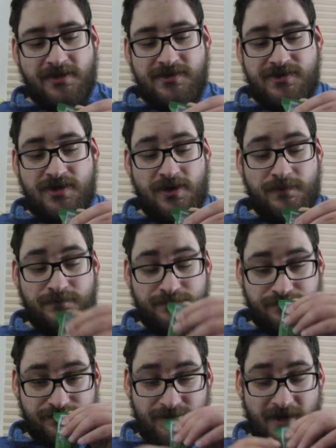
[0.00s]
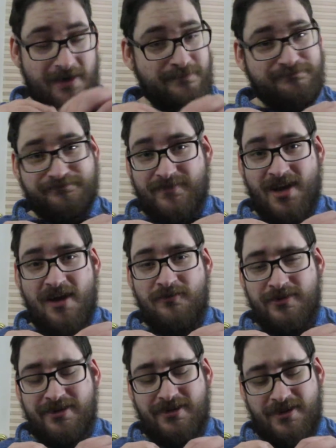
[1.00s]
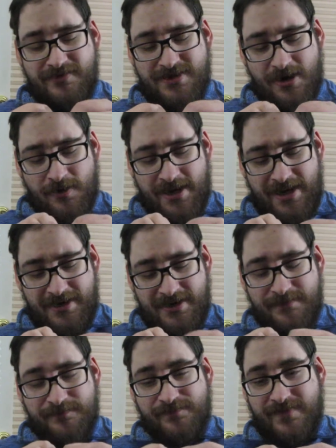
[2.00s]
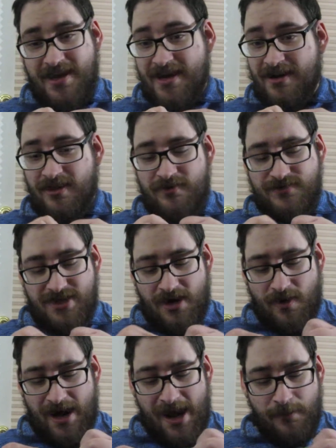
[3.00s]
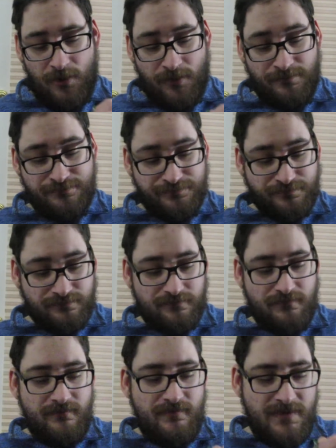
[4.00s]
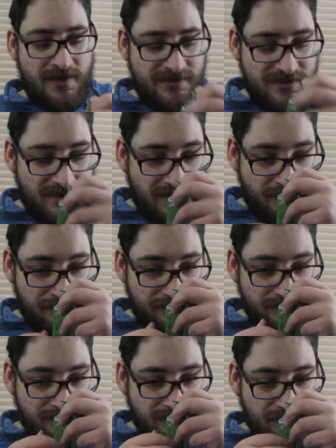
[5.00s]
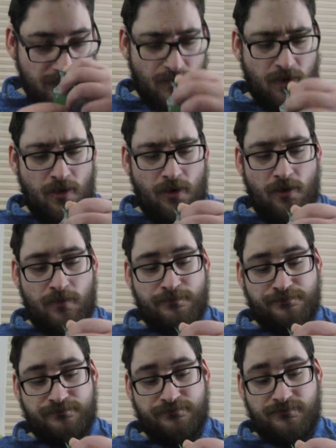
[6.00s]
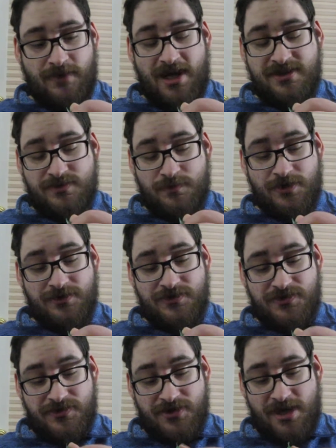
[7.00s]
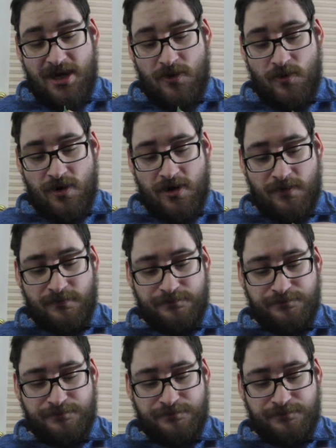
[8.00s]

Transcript: So, yeah, I really love sour candy, and I love sour apple. So, oh, that smells sour.